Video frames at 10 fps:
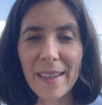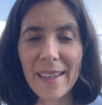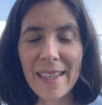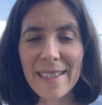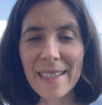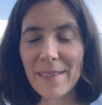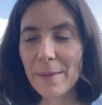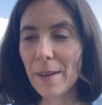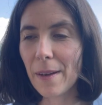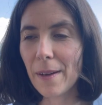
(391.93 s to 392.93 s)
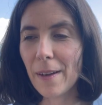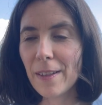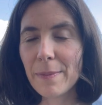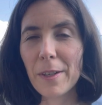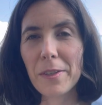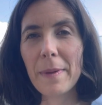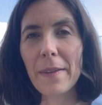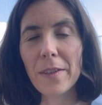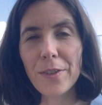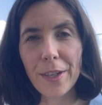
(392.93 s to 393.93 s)
Is it as much
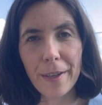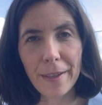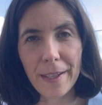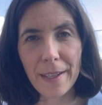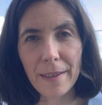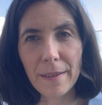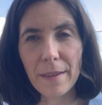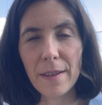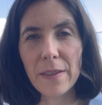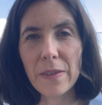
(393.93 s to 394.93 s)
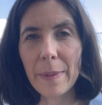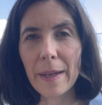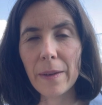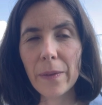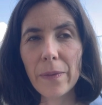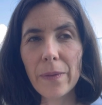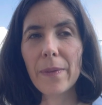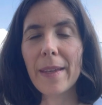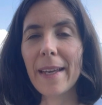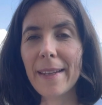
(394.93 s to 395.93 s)
about the journey as about
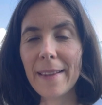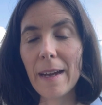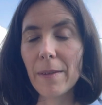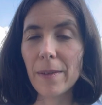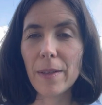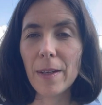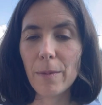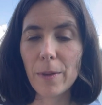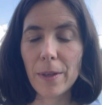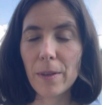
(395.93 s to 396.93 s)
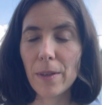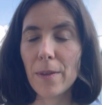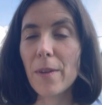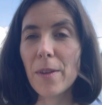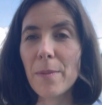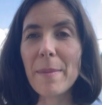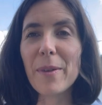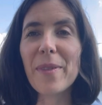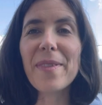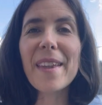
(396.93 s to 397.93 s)
getting there? And, you know, you maybe
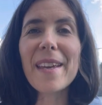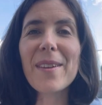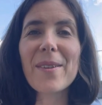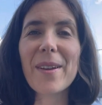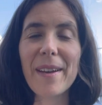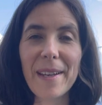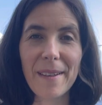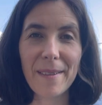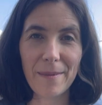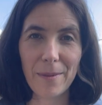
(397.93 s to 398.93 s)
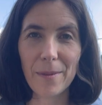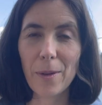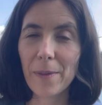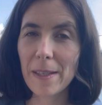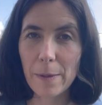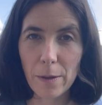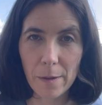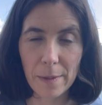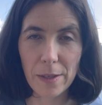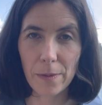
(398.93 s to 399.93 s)
you think you're going on this
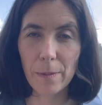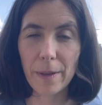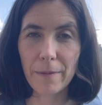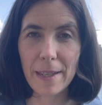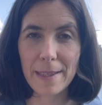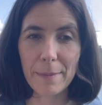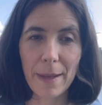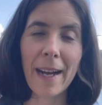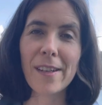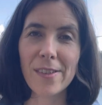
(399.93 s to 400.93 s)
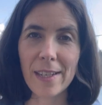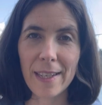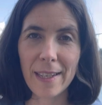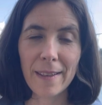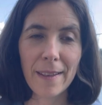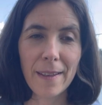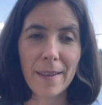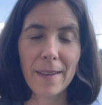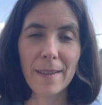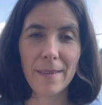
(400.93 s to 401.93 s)
pilgrimage for one reason, but actually
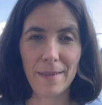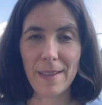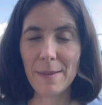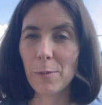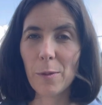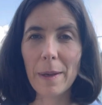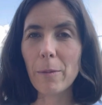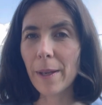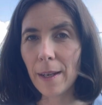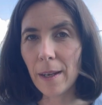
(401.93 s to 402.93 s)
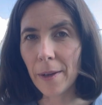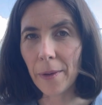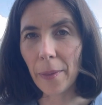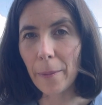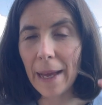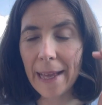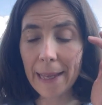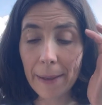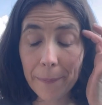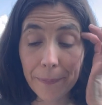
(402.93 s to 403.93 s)
it's more about what you learn on the way.